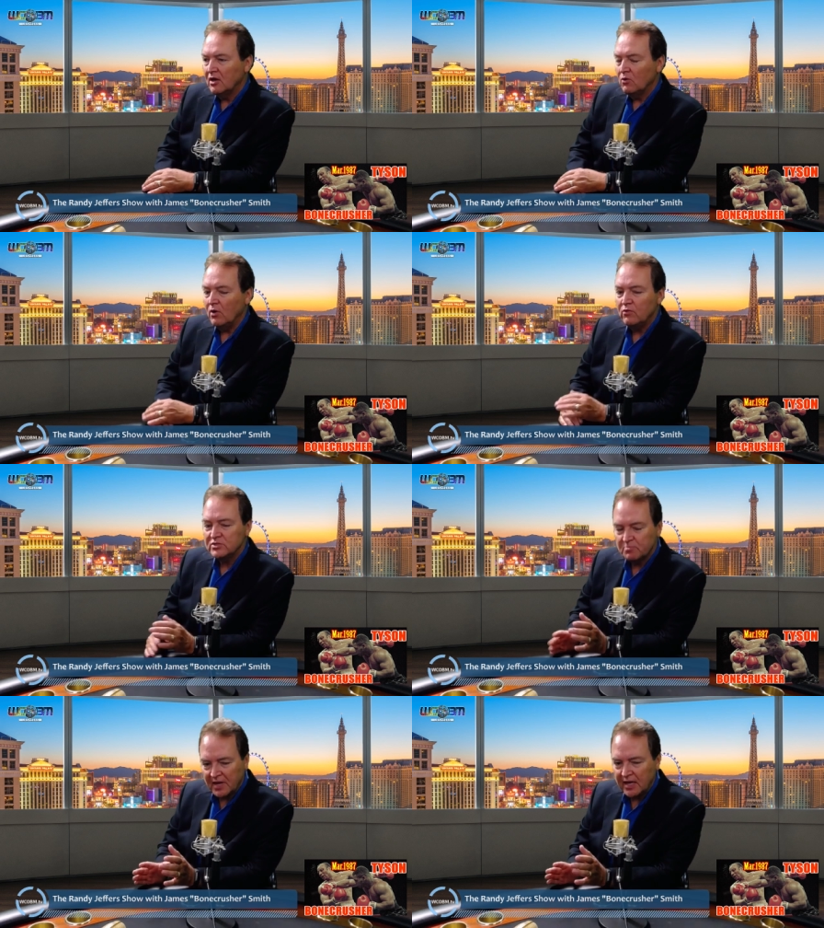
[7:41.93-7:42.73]
What
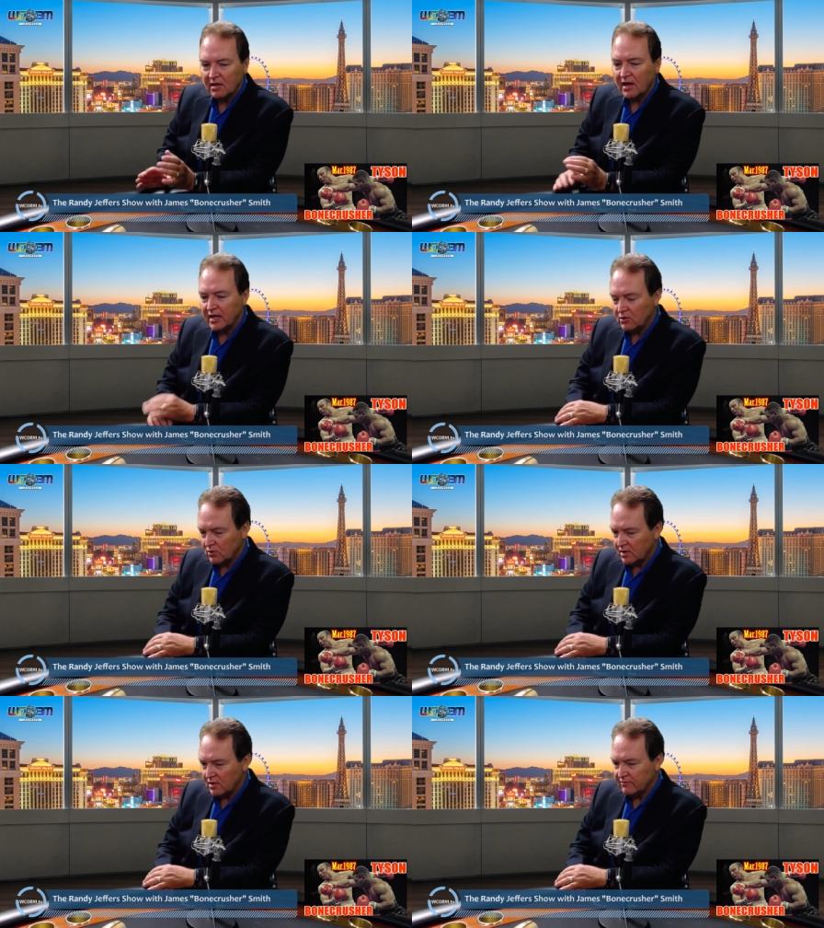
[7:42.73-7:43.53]
was pay like,
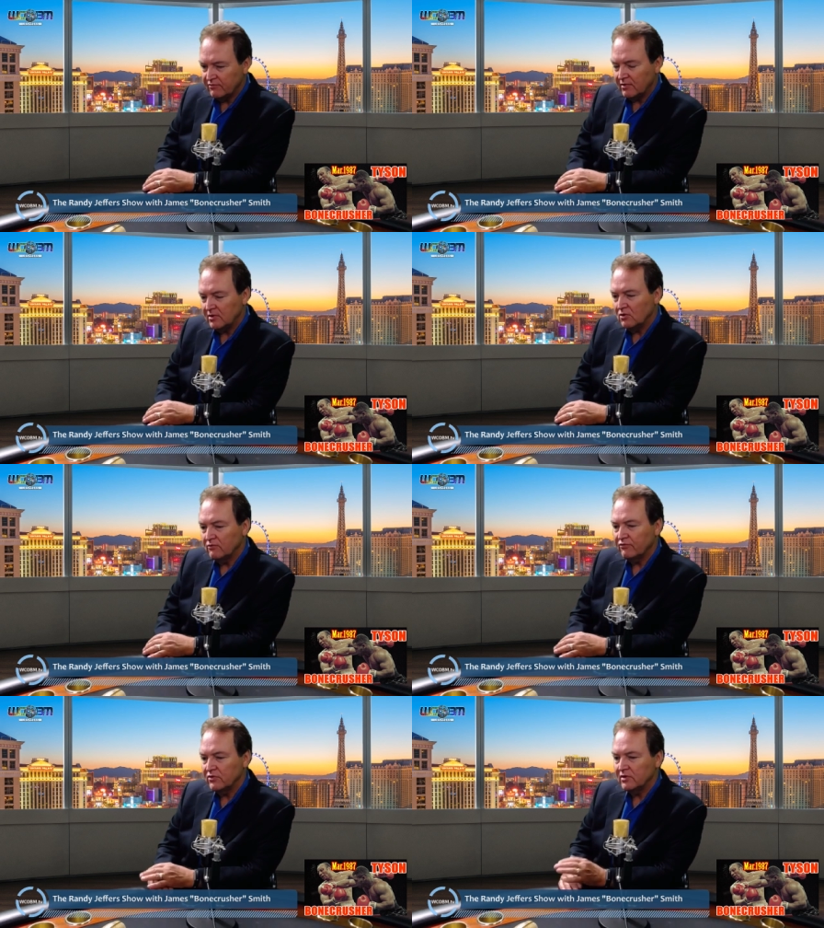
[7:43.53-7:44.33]
for
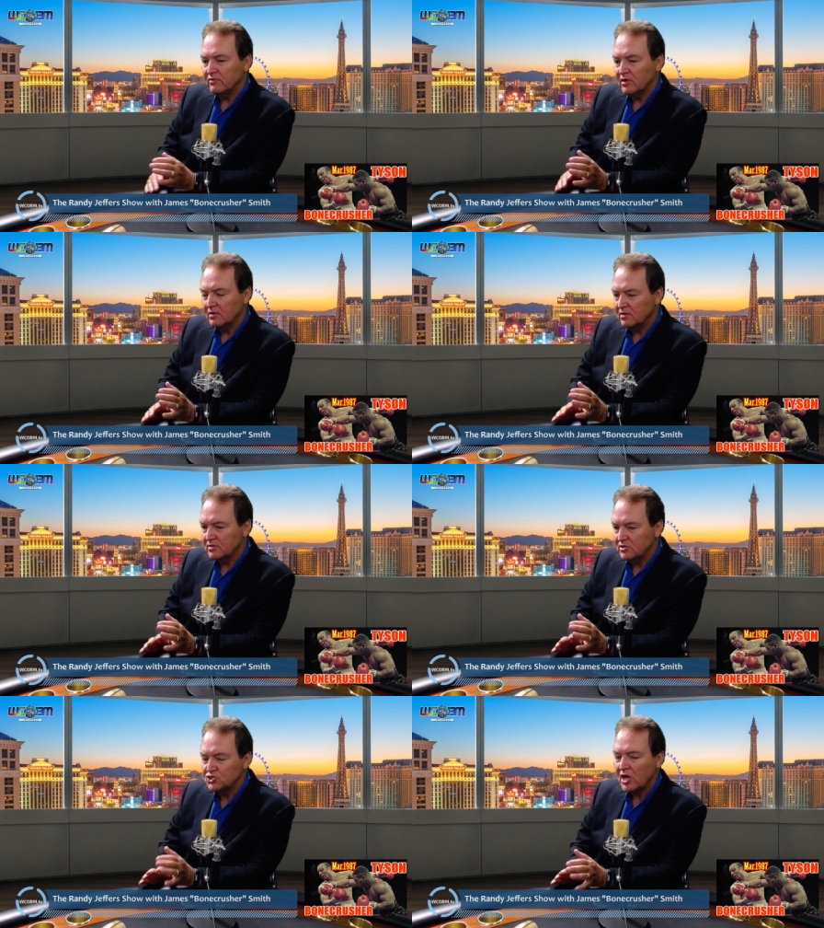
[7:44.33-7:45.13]

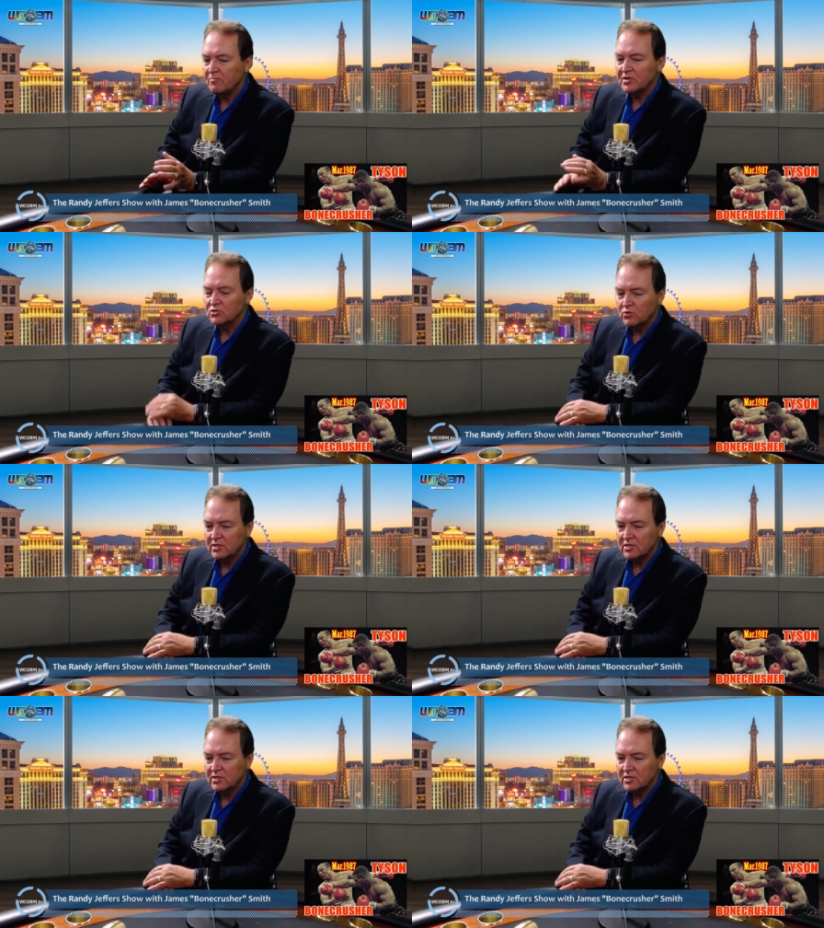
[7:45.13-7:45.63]
the champions?